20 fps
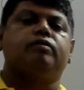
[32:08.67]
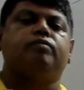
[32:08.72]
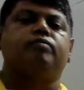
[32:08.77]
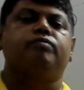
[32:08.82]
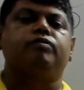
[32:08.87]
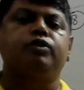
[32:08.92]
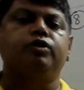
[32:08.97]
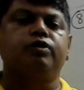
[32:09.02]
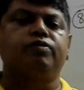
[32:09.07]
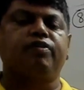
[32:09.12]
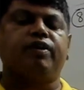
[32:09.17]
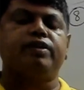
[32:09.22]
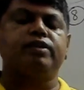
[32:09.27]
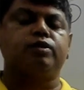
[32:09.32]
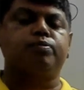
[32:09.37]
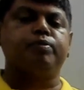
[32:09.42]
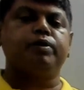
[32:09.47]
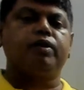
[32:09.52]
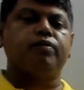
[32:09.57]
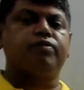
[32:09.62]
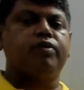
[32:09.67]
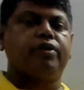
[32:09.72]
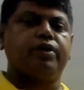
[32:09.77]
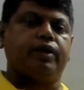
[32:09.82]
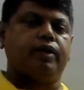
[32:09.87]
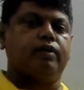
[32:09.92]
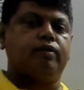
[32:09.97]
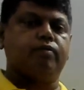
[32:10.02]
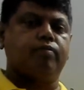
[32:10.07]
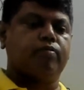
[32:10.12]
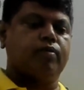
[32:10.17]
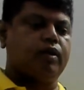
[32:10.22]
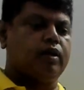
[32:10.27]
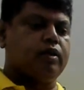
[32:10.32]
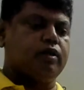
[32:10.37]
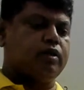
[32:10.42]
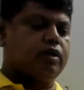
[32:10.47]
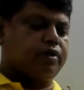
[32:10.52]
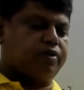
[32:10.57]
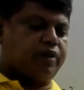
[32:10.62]
You need to find the speed of the train.
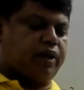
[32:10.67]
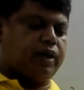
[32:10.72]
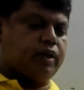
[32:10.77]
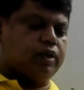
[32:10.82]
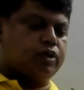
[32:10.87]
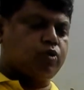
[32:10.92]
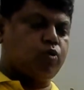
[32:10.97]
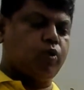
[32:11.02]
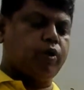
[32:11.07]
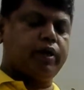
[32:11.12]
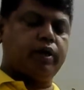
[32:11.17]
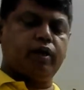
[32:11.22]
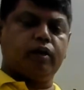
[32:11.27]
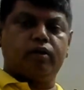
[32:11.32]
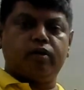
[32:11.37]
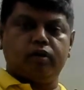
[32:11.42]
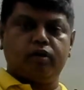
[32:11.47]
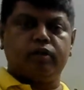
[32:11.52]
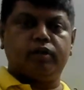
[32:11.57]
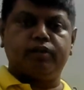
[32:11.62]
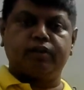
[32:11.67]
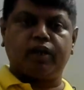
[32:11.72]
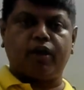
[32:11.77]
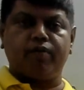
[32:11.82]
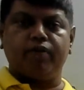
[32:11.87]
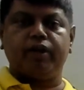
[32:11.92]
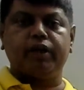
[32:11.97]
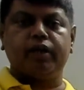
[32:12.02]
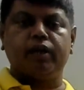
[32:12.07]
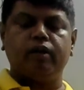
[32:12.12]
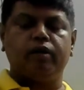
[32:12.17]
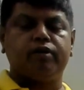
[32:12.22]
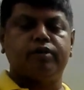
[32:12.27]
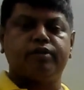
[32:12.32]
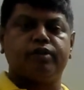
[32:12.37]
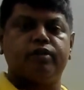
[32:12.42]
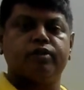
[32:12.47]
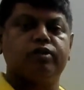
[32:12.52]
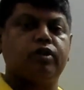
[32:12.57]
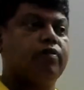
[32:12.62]
The train is going, it's covering a
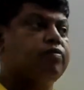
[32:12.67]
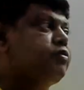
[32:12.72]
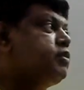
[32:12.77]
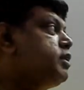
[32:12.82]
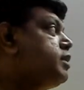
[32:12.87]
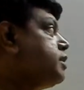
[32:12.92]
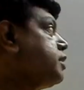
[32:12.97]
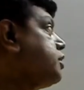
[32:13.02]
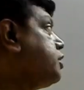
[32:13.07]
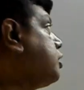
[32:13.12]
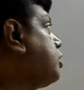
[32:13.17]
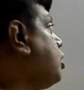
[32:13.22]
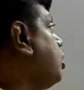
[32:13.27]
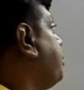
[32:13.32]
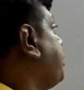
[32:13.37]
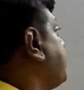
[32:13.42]
distance of 360 kilometers.